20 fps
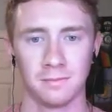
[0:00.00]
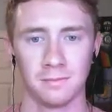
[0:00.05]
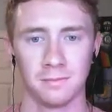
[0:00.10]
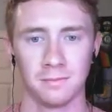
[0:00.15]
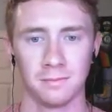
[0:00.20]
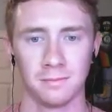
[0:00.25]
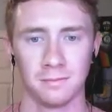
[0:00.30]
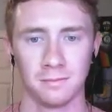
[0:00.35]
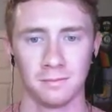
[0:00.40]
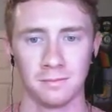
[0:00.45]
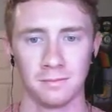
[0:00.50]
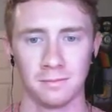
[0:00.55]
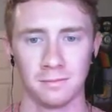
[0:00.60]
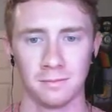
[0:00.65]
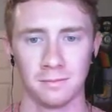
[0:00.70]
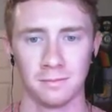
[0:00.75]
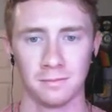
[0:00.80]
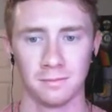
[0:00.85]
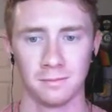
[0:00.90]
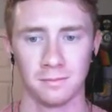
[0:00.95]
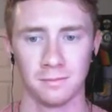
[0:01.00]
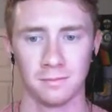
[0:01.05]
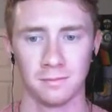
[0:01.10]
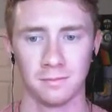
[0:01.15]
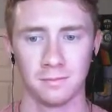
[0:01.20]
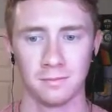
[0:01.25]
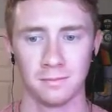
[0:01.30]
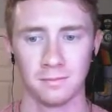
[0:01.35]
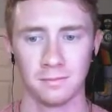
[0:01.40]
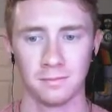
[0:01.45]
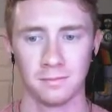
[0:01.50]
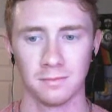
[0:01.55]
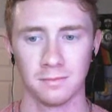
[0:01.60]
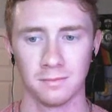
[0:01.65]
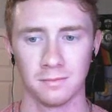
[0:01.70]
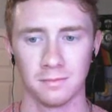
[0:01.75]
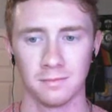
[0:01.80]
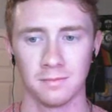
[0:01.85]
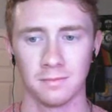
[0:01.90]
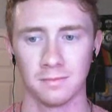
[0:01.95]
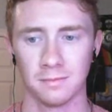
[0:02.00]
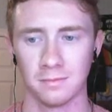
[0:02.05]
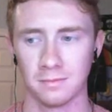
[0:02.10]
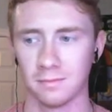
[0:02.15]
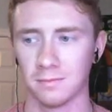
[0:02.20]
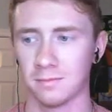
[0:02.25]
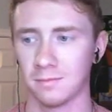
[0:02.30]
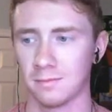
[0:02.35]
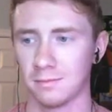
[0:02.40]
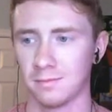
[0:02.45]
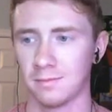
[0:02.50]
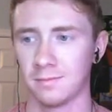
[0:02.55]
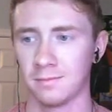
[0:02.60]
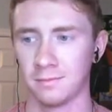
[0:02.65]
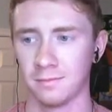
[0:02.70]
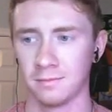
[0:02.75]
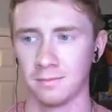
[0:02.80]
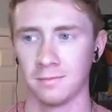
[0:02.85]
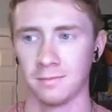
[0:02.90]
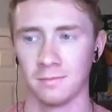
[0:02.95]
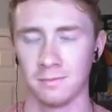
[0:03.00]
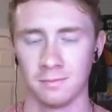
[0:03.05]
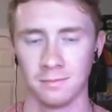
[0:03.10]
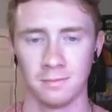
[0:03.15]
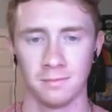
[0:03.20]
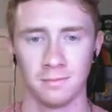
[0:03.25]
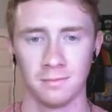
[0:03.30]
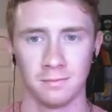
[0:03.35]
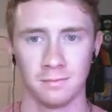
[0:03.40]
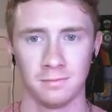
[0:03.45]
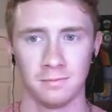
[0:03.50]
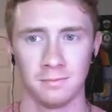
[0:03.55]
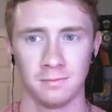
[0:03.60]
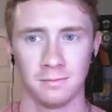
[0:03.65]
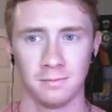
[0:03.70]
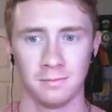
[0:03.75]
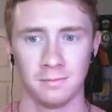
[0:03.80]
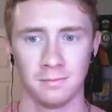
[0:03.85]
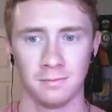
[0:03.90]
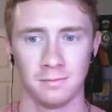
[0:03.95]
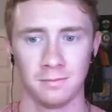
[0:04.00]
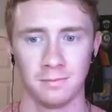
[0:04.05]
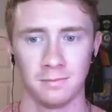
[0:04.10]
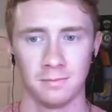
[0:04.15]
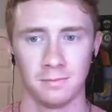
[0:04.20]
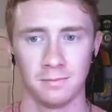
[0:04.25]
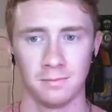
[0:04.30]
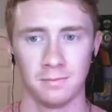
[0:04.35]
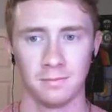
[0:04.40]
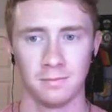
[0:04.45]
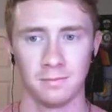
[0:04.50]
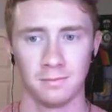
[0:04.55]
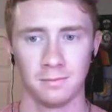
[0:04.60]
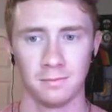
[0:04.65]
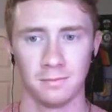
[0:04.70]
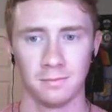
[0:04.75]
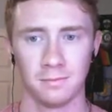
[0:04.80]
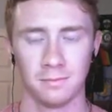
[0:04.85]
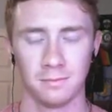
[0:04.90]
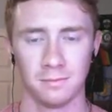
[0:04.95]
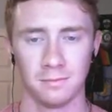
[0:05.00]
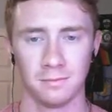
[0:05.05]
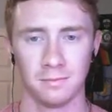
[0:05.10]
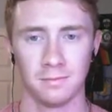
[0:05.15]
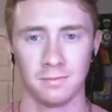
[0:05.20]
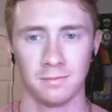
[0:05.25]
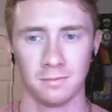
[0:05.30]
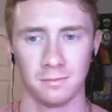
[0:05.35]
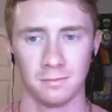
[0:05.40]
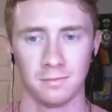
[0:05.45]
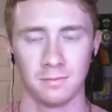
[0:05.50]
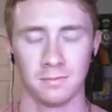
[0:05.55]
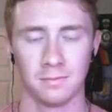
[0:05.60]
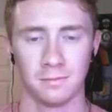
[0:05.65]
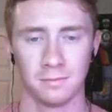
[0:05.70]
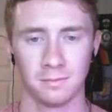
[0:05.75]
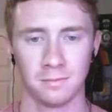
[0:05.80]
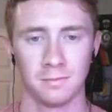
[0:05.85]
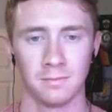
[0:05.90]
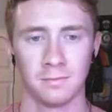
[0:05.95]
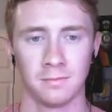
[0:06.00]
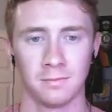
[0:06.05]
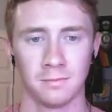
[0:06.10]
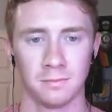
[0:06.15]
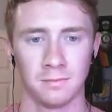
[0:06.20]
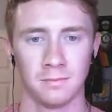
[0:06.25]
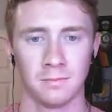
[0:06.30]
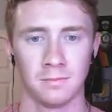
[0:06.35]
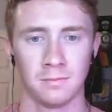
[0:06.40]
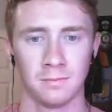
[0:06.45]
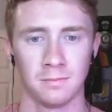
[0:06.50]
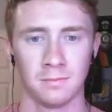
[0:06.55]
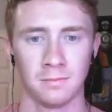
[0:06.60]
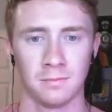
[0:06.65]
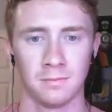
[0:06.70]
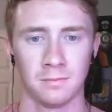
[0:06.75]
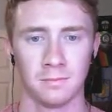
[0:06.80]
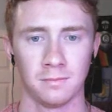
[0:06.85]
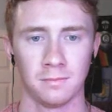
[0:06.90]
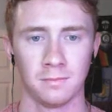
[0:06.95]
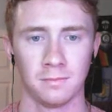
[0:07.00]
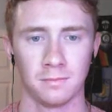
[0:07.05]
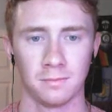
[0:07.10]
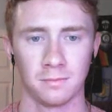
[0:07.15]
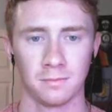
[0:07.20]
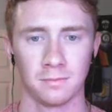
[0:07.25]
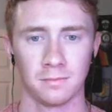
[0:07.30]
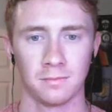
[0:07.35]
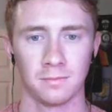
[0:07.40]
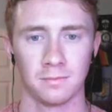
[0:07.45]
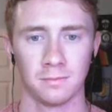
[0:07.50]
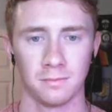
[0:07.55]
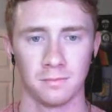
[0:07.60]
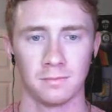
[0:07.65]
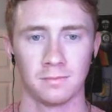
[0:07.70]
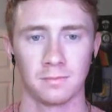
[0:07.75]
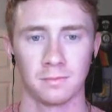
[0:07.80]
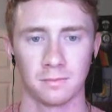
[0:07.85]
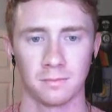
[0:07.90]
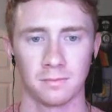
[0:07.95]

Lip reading: (not speaking)